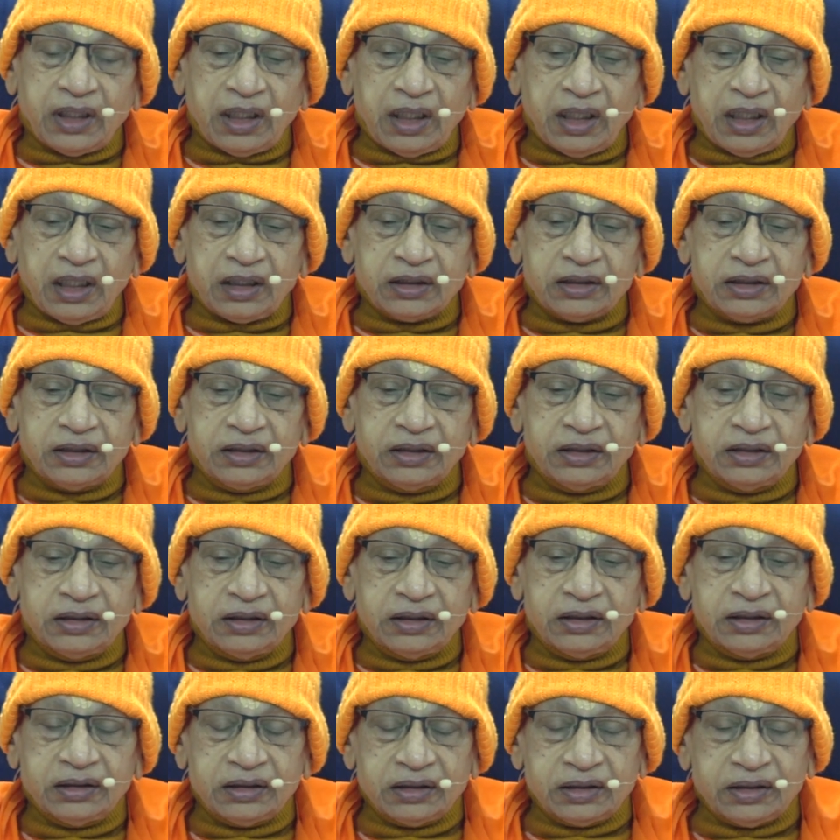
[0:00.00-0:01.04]

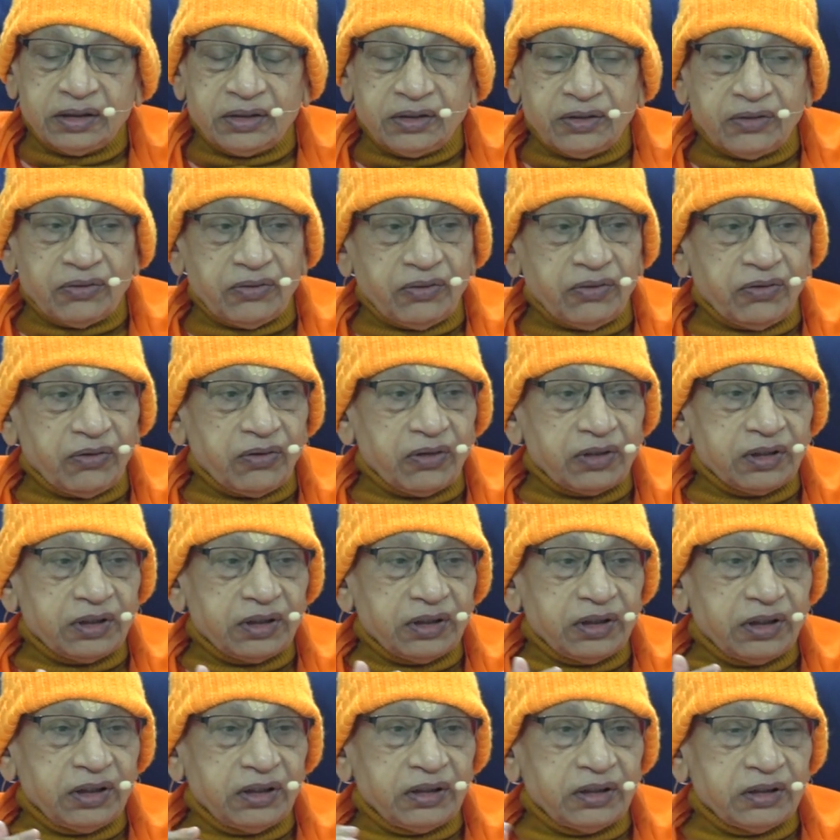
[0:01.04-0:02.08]
adhihi or
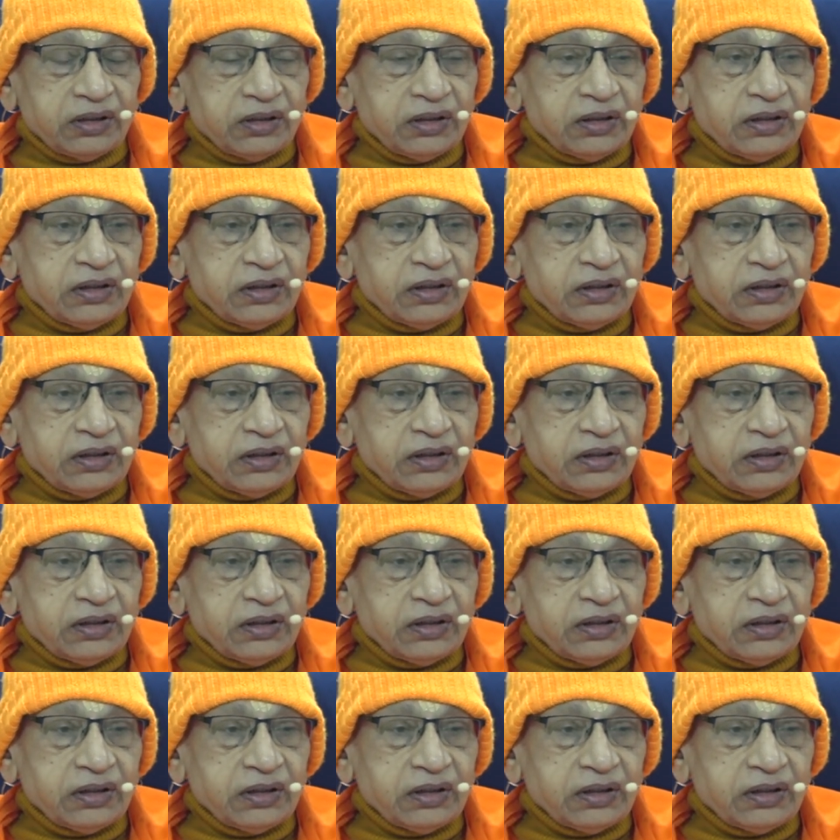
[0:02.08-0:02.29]
the